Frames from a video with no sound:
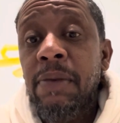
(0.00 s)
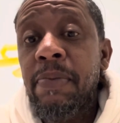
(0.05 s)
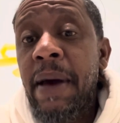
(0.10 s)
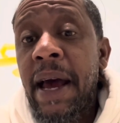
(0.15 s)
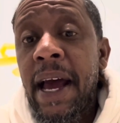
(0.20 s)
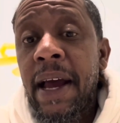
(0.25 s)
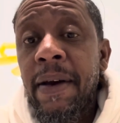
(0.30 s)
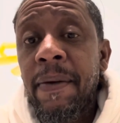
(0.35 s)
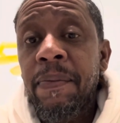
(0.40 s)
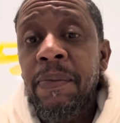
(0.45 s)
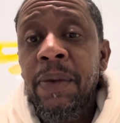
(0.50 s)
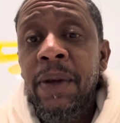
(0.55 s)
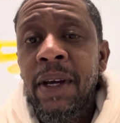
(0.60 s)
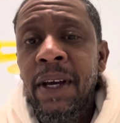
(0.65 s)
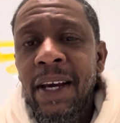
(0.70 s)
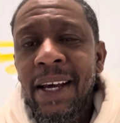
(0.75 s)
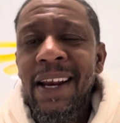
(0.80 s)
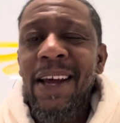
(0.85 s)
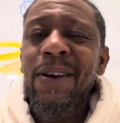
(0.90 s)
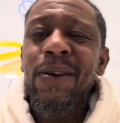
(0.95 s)
back.
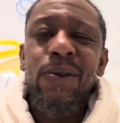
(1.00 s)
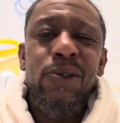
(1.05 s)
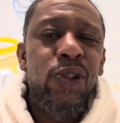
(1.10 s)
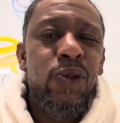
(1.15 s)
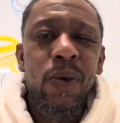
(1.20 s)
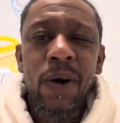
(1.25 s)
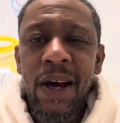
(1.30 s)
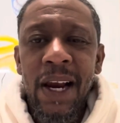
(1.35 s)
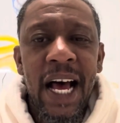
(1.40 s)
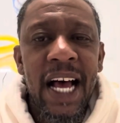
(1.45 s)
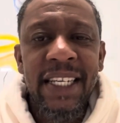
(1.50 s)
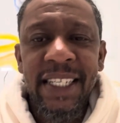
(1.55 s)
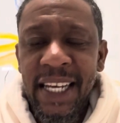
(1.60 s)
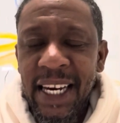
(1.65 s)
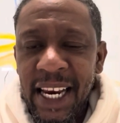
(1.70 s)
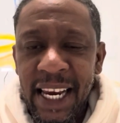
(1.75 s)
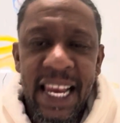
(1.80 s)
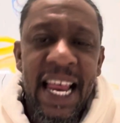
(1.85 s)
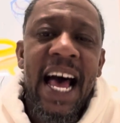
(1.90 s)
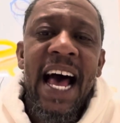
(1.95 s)
And I know $12 ain't
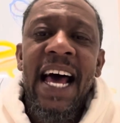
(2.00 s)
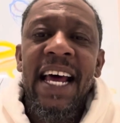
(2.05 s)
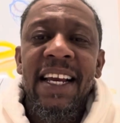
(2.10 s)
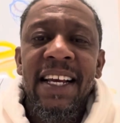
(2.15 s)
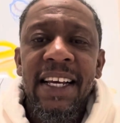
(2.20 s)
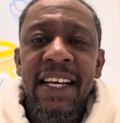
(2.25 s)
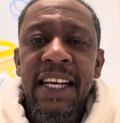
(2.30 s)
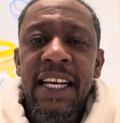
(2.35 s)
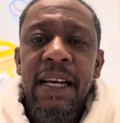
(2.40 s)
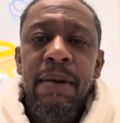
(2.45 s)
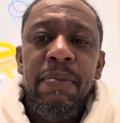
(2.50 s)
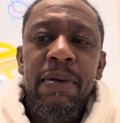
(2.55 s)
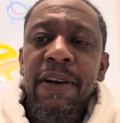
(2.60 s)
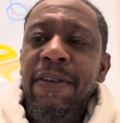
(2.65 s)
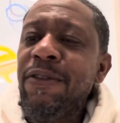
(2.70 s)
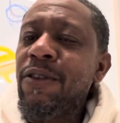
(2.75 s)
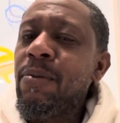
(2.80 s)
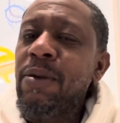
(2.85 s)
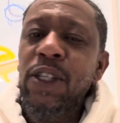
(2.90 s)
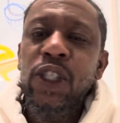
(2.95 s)
a lot, but
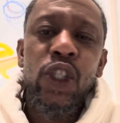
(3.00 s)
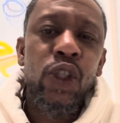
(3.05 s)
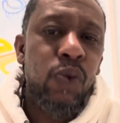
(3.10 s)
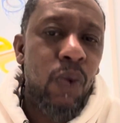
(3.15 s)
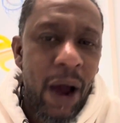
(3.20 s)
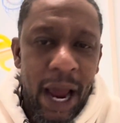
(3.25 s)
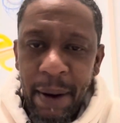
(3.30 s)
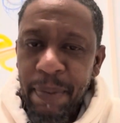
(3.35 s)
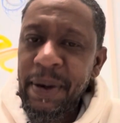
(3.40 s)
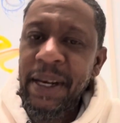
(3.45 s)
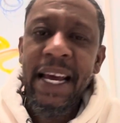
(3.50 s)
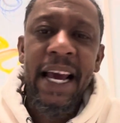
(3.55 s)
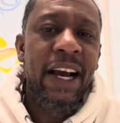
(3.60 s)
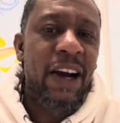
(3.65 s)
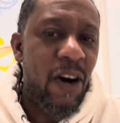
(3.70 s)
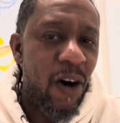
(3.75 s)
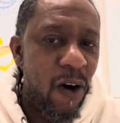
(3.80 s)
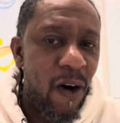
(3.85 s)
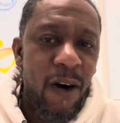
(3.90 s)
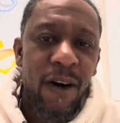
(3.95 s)
if you've been swiping that
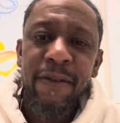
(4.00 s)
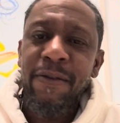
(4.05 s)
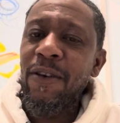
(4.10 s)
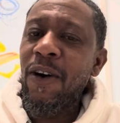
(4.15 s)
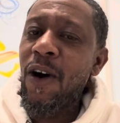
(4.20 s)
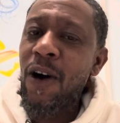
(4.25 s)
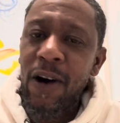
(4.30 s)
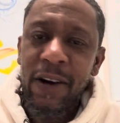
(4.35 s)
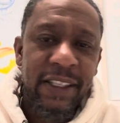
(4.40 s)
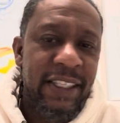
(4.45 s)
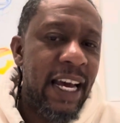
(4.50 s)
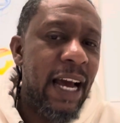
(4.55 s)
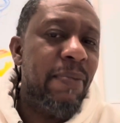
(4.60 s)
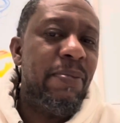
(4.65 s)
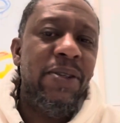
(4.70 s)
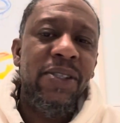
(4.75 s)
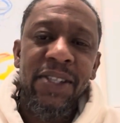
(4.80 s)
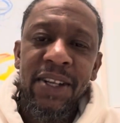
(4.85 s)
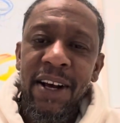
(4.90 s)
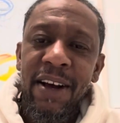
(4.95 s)
card for all type
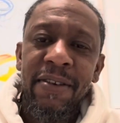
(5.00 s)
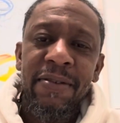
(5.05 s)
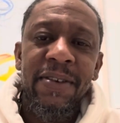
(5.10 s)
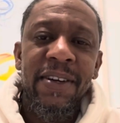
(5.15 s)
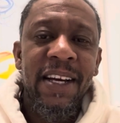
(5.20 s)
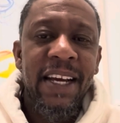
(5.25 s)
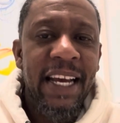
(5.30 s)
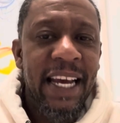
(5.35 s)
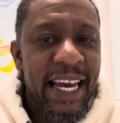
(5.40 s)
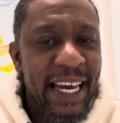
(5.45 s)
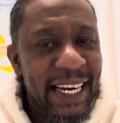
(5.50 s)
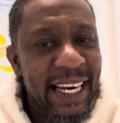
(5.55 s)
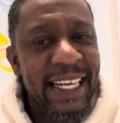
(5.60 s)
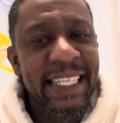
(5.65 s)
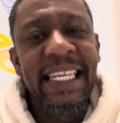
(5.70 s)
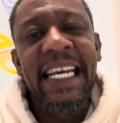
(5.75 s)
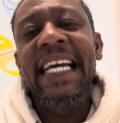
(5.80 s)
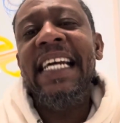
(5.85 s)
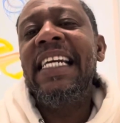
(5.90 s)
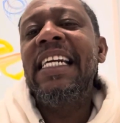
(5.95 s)
of stuff, and at
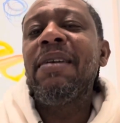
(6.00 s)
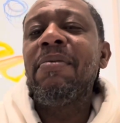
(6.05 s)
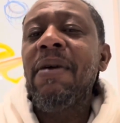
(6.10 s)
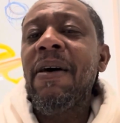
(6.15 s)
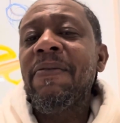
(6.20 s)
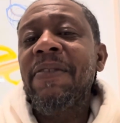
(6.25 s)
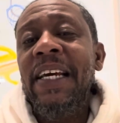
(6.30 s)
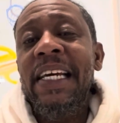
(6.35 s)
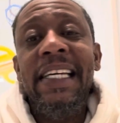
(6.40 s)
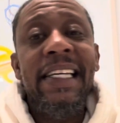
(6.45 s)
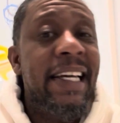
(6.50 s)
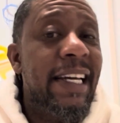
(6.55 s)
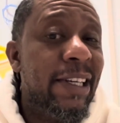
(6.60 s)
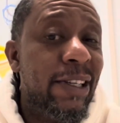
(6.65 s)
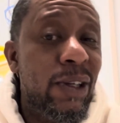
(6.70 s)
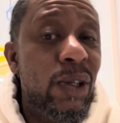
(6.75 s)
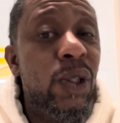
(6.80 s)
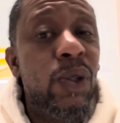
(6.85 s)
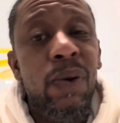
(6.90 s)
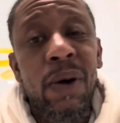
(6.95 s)
the end of the month they kick
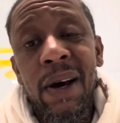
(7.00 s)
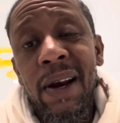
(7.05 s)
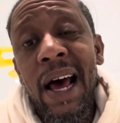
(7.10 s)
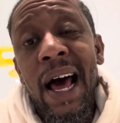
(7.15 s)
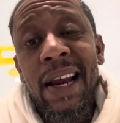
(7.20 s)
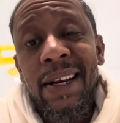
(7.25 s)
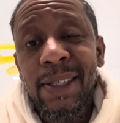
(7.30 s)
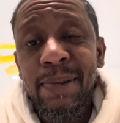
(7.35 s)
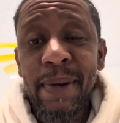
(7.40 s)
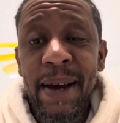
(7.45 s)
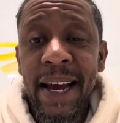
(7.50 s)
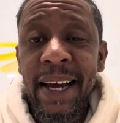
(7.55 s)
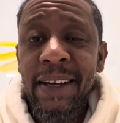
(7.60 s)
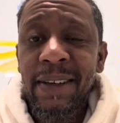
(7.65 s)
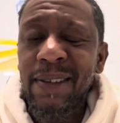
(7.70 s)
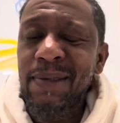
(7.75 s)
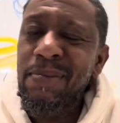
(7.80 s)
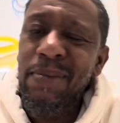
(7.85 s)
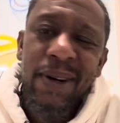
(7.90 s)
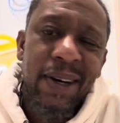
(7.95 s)
you $12 back,
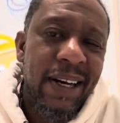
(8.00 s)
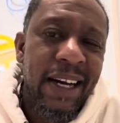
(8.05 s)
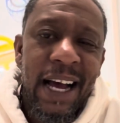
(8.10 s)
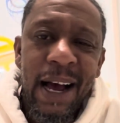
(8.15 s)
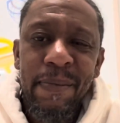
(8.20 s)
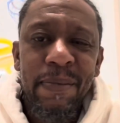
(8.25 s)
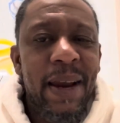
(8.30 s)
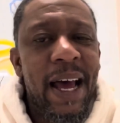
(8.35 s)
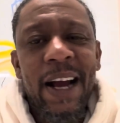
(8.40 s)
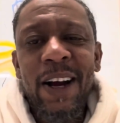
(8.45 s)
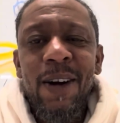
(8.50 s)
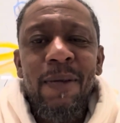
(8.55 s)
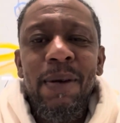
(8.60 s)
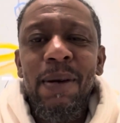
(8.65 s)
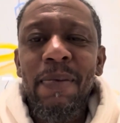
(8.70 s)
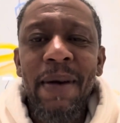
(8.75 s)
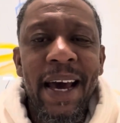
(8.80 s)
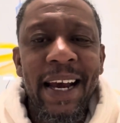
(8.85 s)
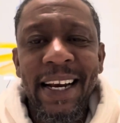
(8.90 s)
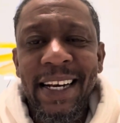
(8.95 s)
bruh, I'm not gonna be
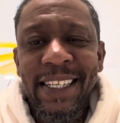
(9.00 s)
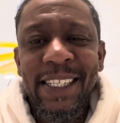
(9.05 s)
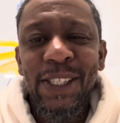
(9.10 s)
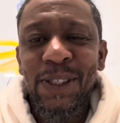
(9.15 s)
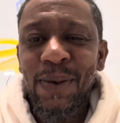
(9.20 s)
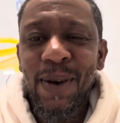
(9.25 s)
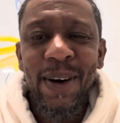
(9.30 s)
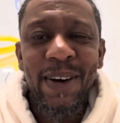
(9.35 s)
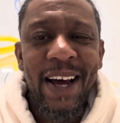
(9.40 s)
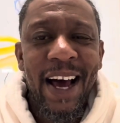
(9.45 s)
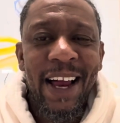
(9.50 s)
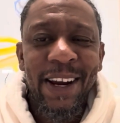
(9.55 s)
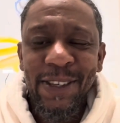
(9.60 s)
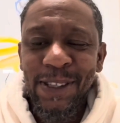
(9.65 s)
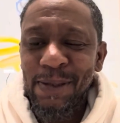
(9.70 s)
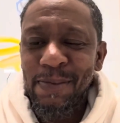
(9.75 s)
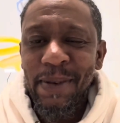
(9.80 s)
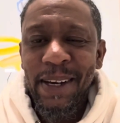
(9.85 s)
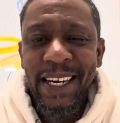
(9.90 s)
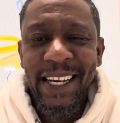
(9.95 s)
mad at the
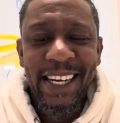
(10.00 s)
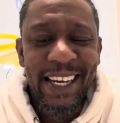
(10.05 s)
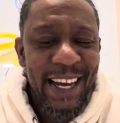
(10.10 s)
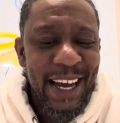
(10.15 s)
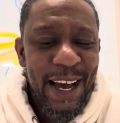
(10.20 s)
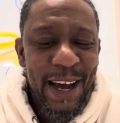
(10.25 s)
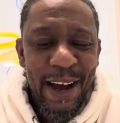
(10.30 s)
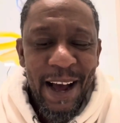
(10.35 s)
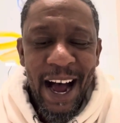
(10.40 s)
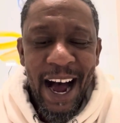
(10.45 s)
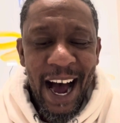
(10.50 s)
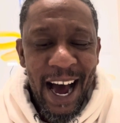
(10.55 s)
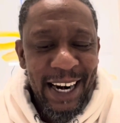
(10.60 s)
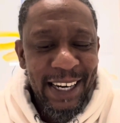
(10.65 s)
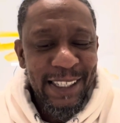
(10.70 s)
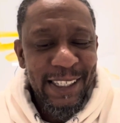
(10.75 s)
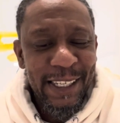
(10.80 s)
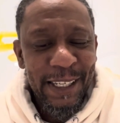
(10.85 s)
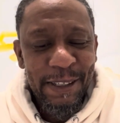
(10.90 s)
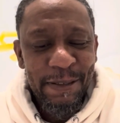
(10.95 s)
$12, man,
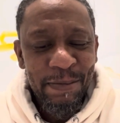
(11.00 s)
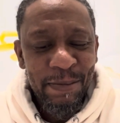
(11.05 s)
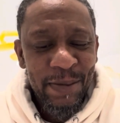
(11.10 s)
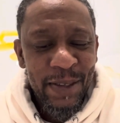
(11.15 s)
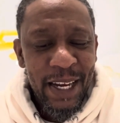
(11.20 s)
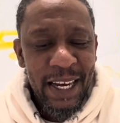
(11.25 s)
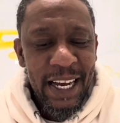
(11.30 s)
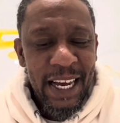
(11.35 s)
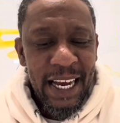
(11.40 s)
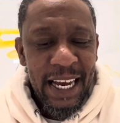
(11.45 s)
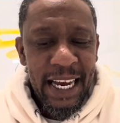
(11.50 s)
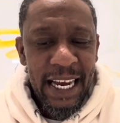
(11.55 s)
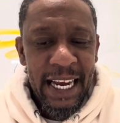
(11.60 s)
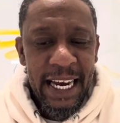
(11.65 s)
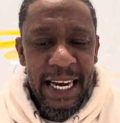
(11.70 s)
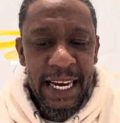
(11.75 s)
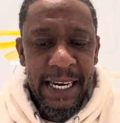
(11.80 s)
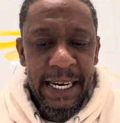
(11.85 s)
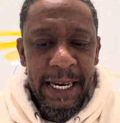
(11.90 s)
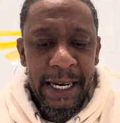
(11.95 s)
honestly.
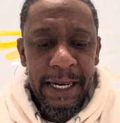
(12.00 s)
And